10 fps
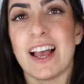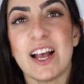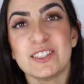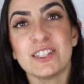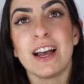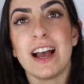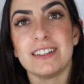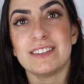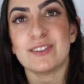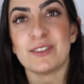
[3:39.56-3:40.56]
I don't know
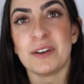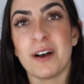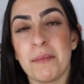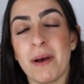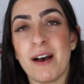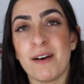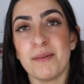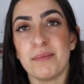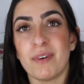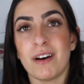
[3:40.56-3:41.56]
how this is gonna come
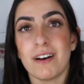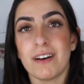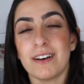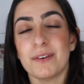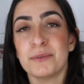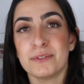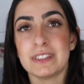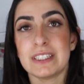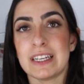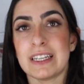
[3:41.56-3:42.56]
out, but we'll
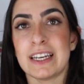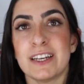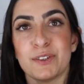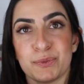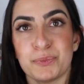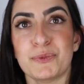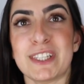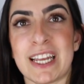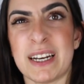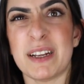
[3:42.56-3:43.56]
see in it
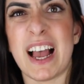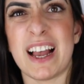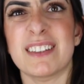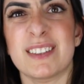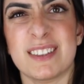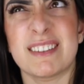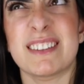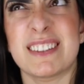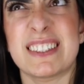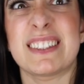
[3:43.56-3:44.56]
in a, like
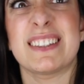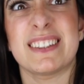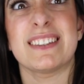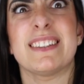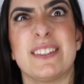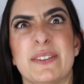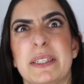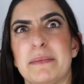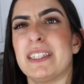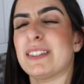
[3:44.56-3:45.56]
mm,
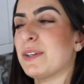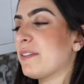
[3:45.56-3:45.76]
20 minutes,